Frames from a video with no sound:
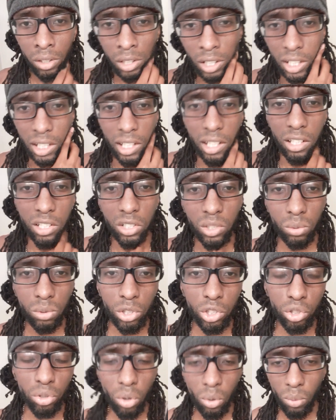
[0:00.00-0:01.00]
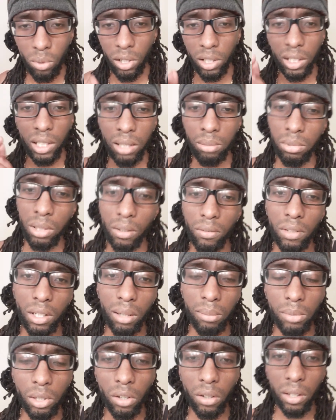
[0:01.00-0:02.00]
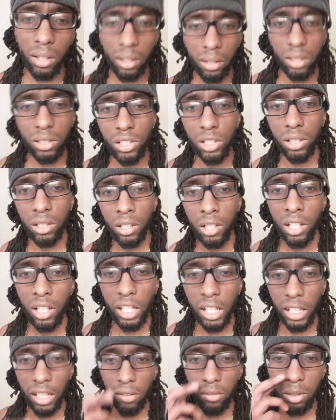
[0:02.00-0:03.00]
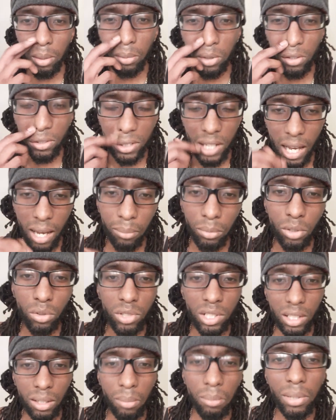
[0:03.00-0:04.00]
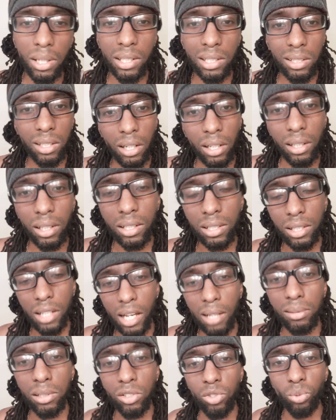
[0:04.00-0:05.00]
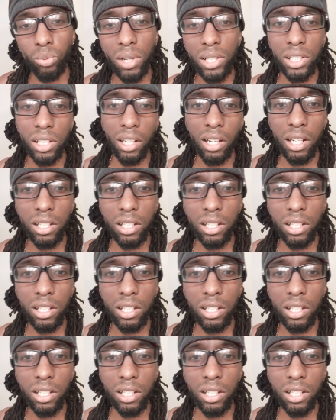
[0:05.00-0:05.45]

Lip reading: And then as soon as you don't want to keep giving them your energy and giving them your time, and you see them being stuck in the same situation and